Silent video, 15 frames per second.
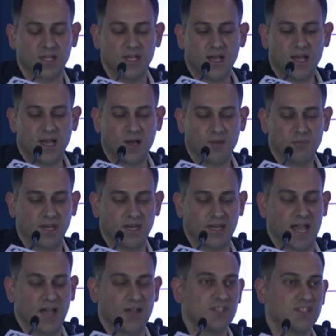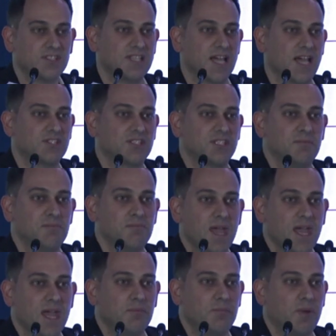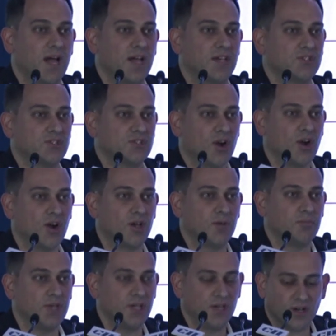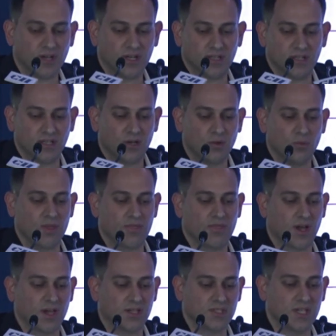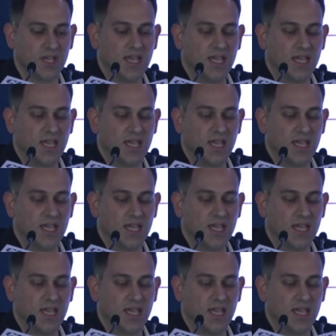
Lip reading: But now this is actually made by a startup here in India with us